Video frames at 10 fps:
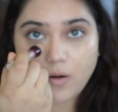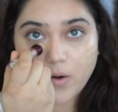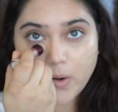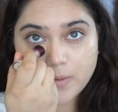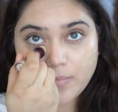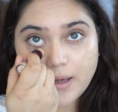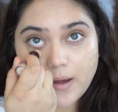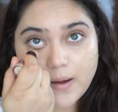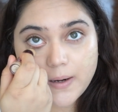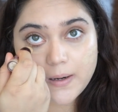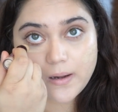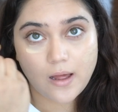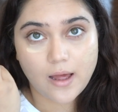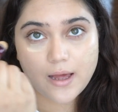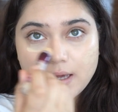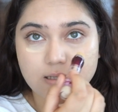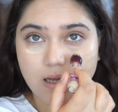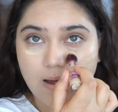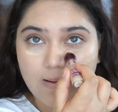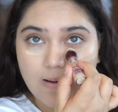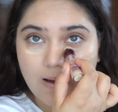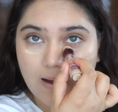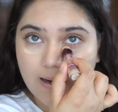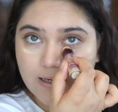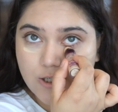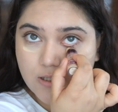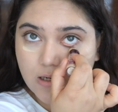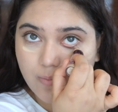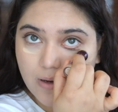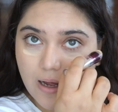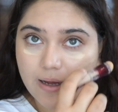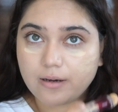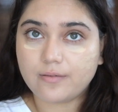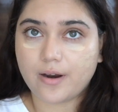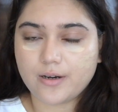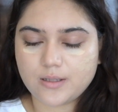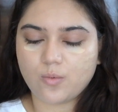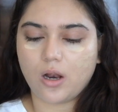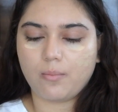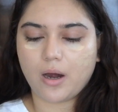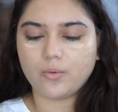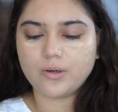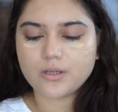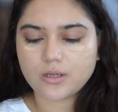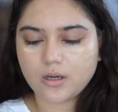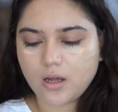on my under eyes. I just apply a very small amount